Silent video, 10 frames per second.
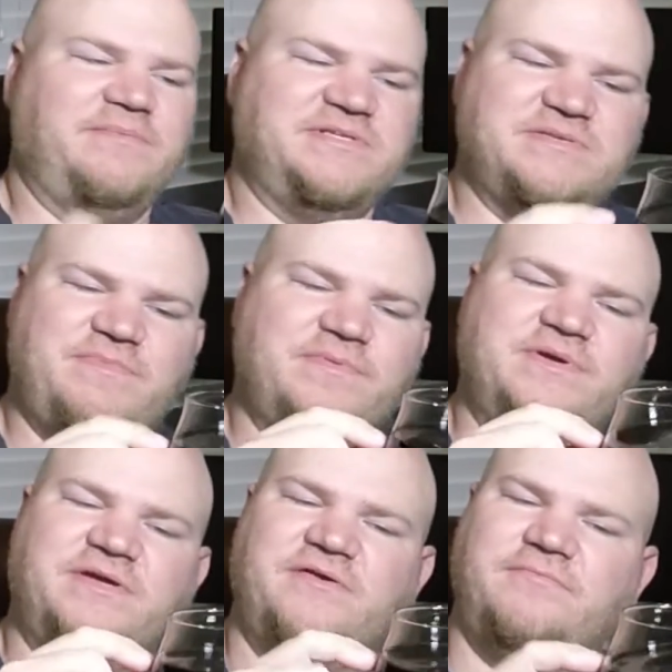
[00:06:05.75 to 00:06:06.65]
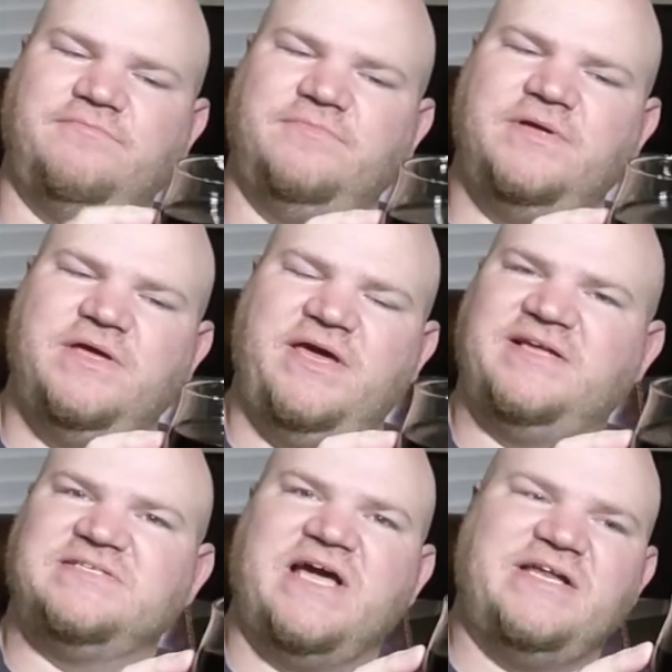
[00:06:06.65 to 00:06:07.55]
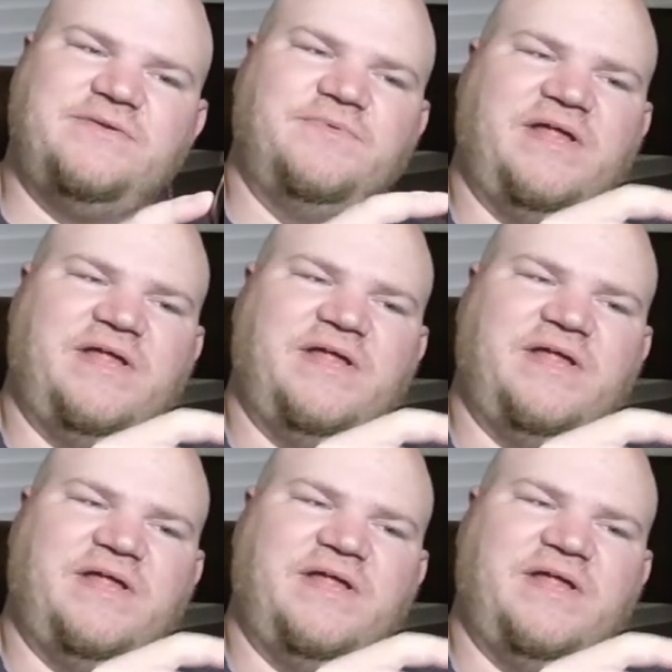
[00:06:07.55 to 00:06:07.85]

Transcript: I mean, some people get excited